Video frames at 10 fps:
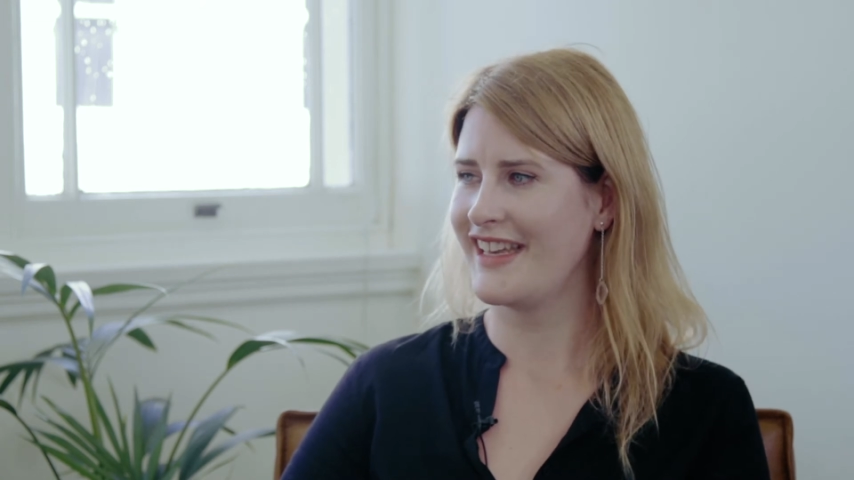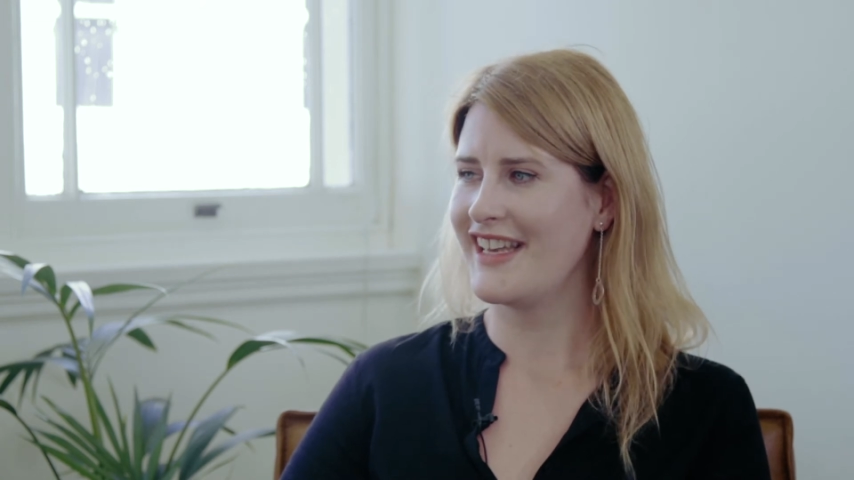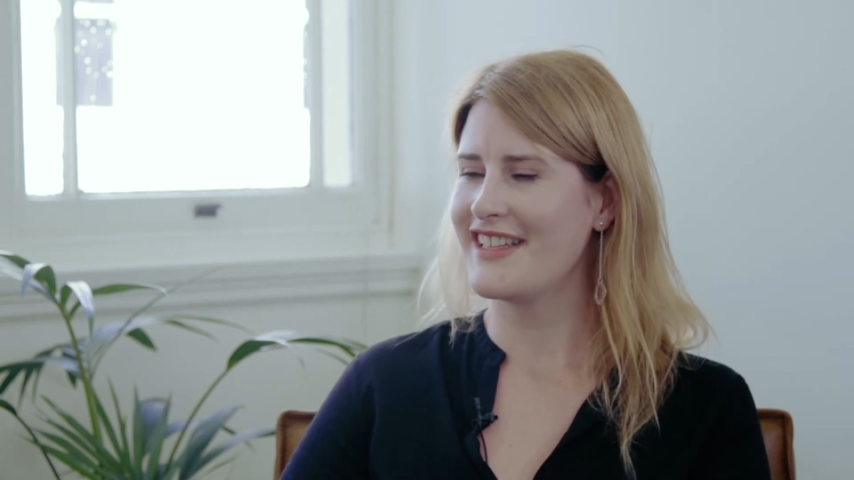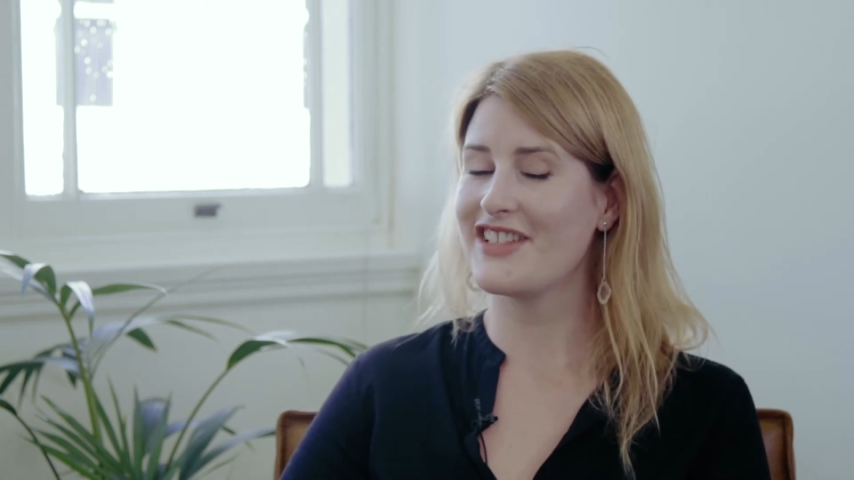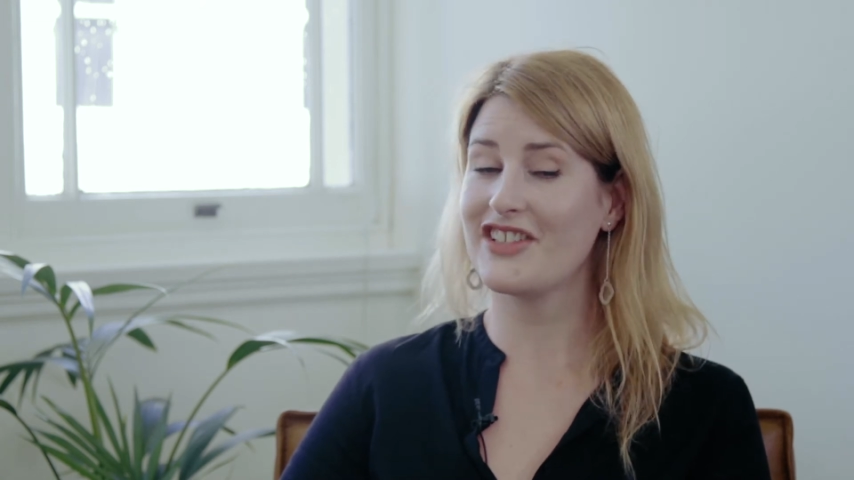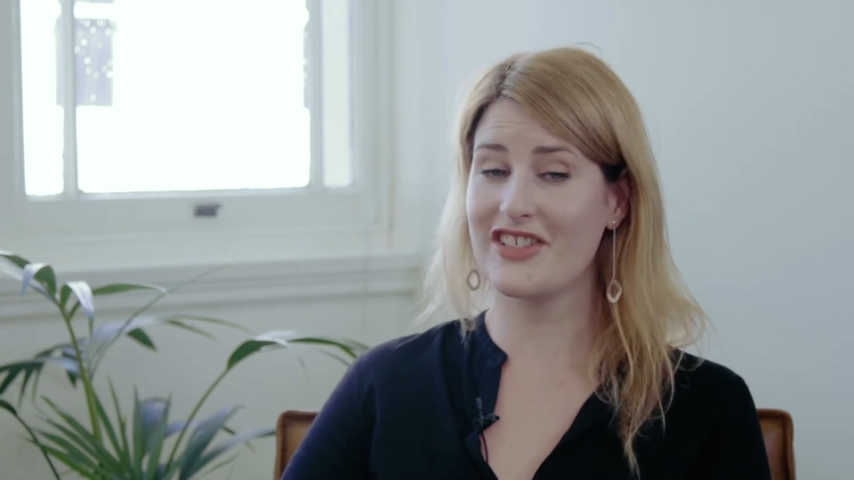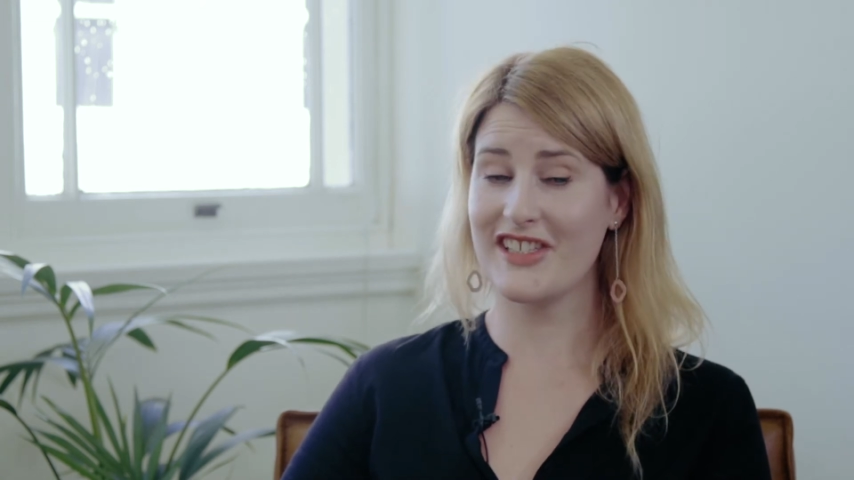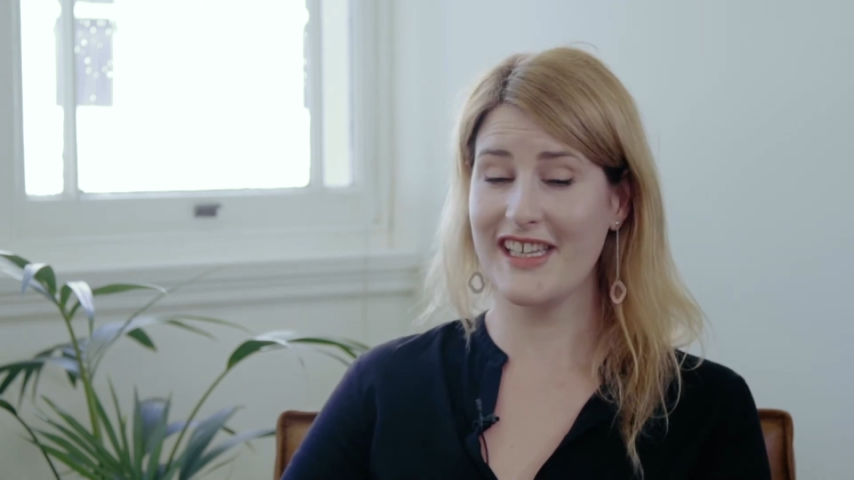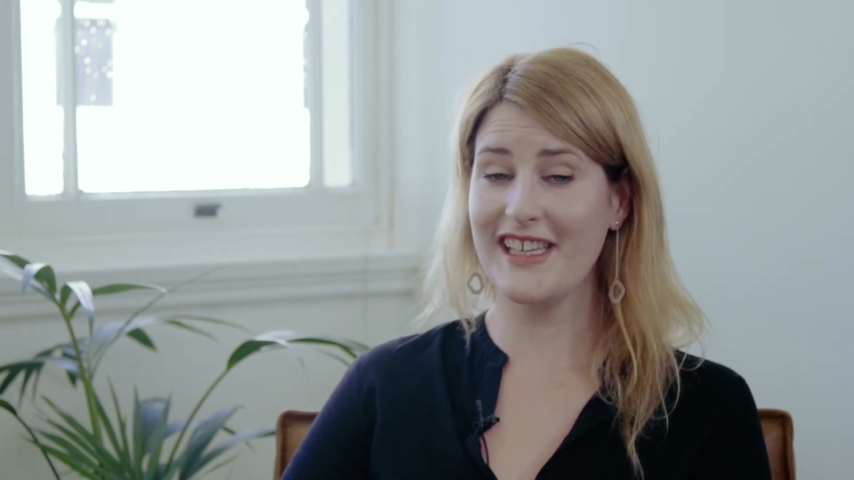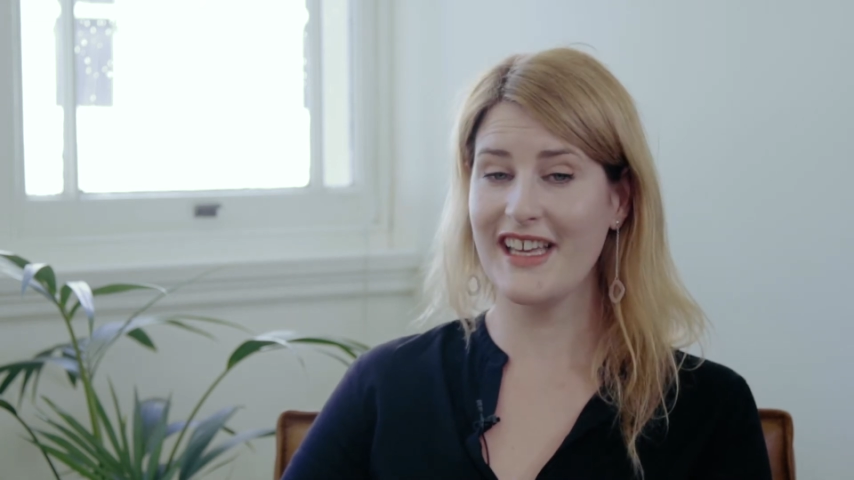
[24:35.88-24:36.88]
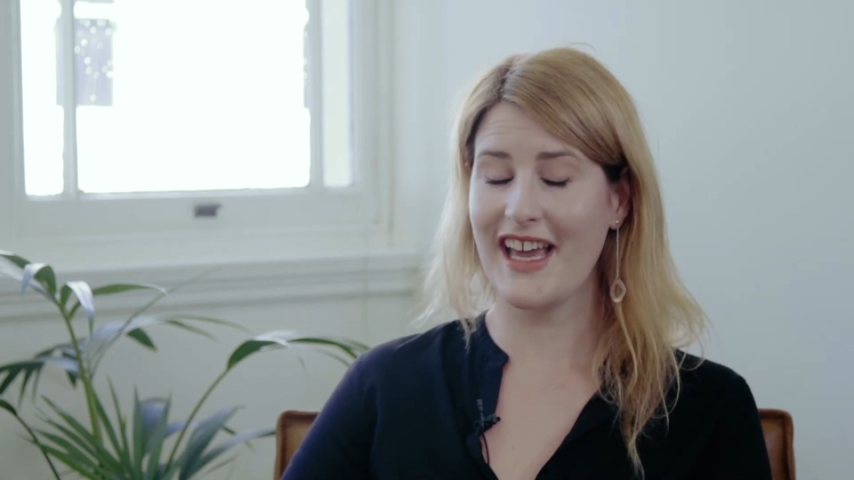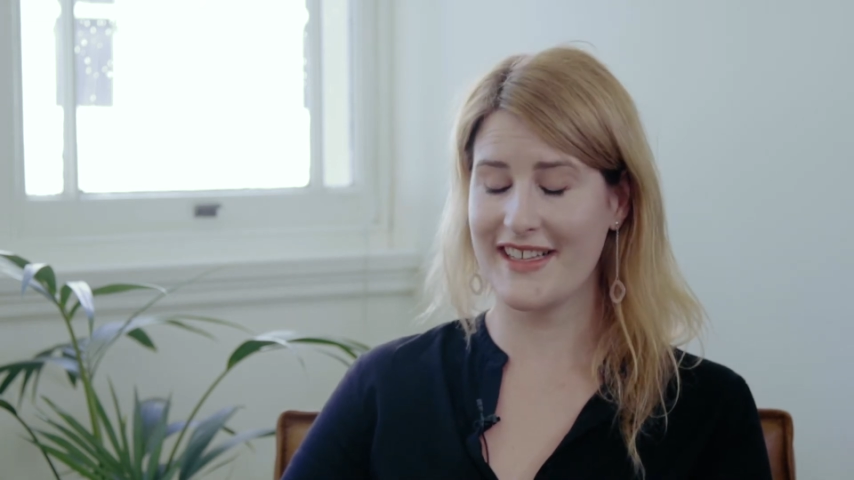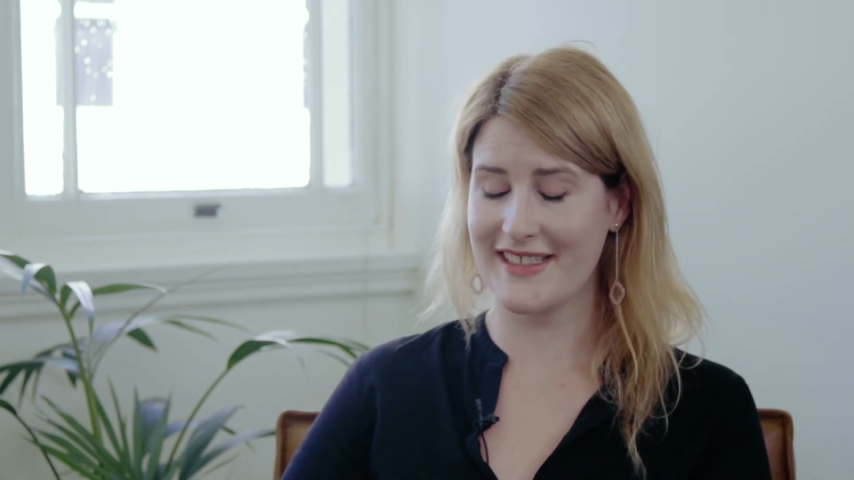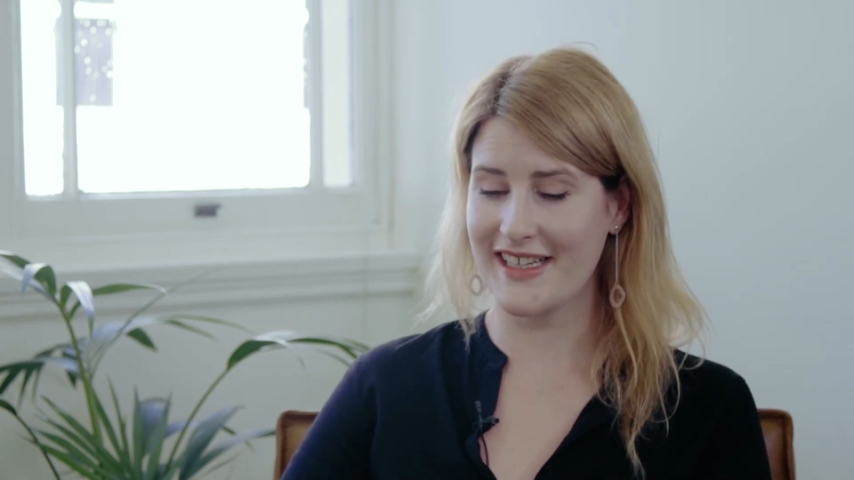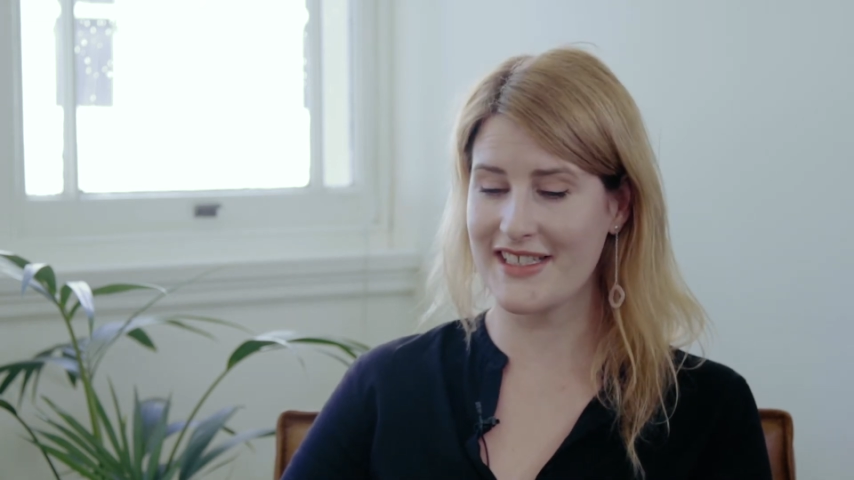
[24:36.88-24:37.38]
So she
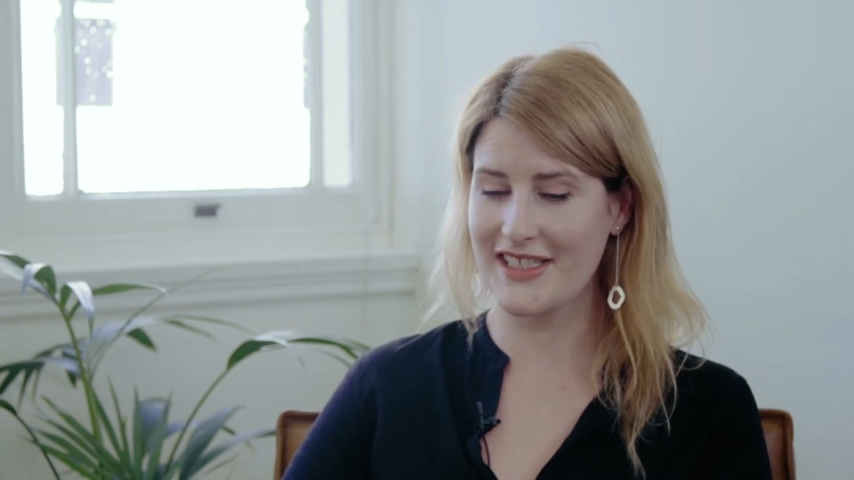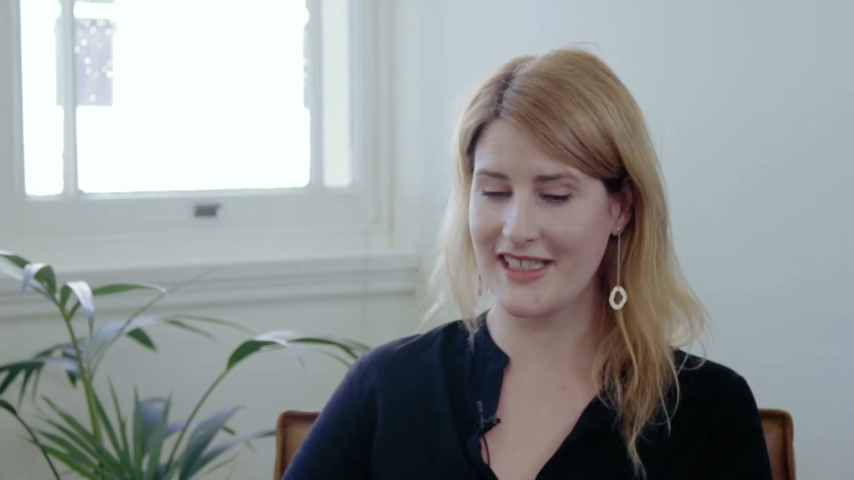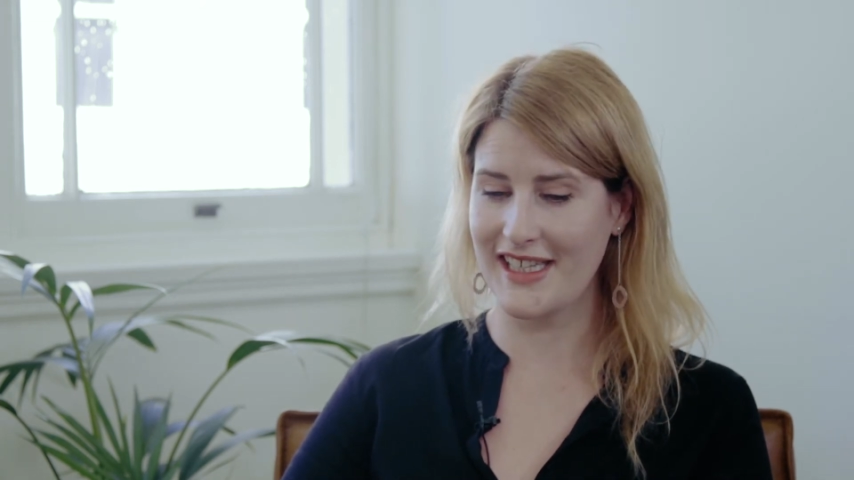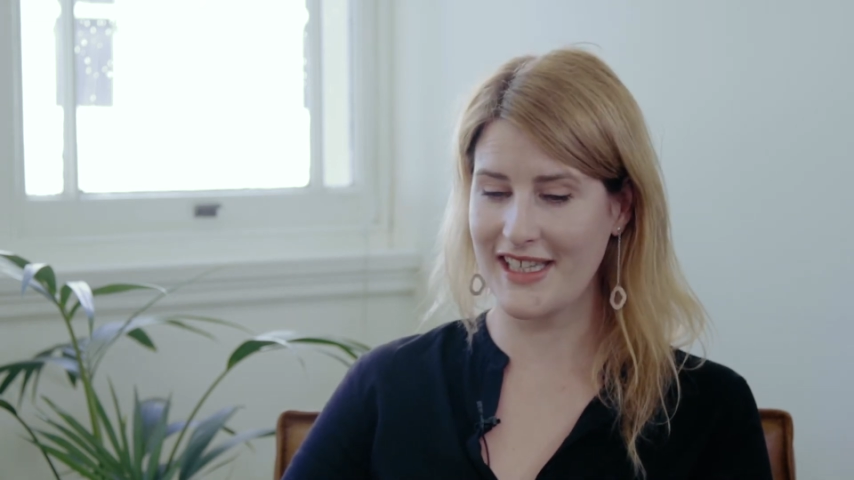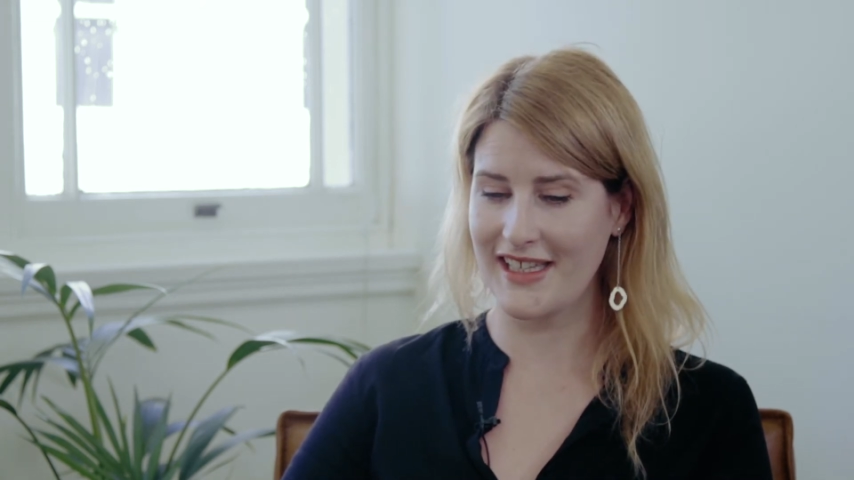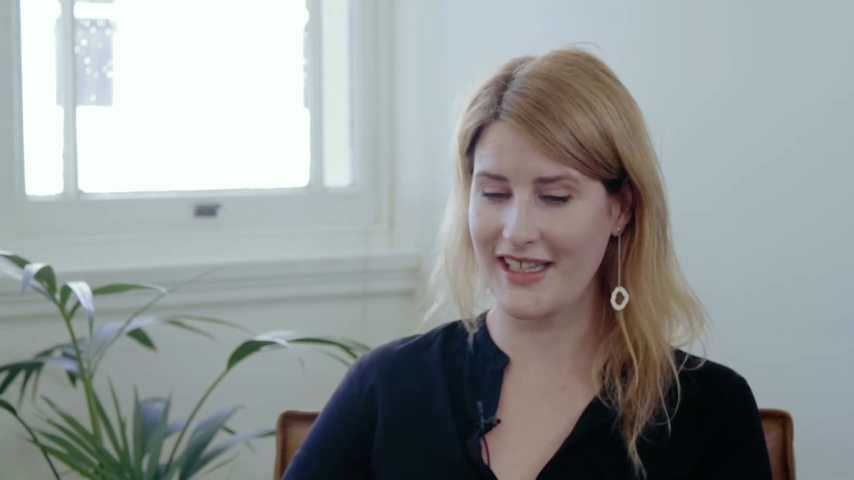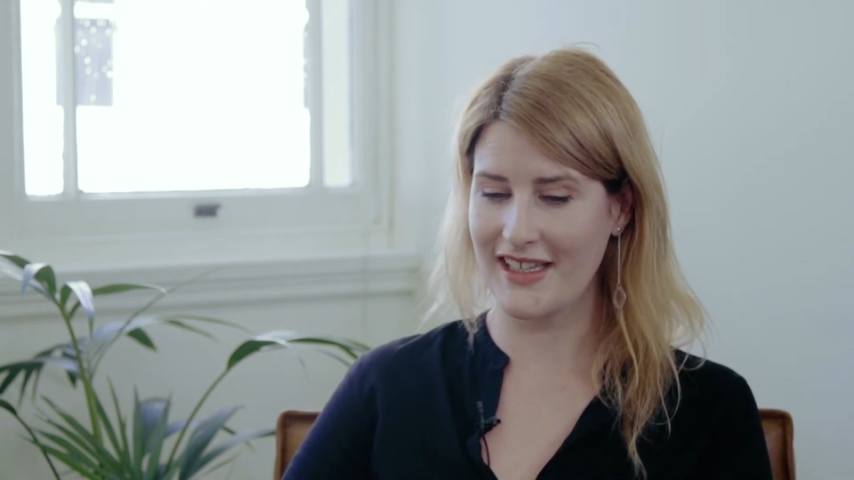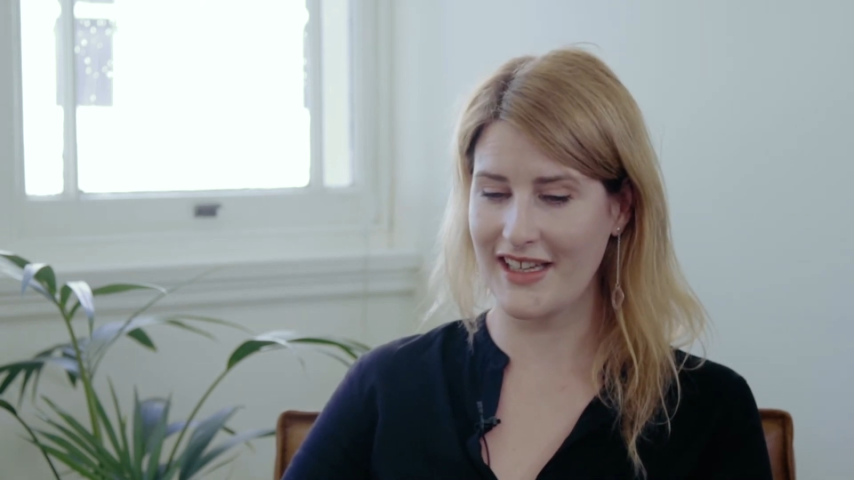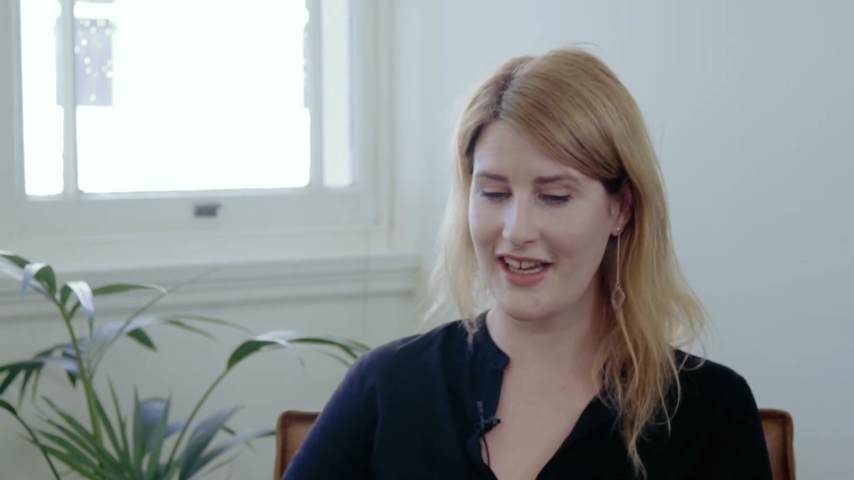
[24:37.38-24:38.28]
has actually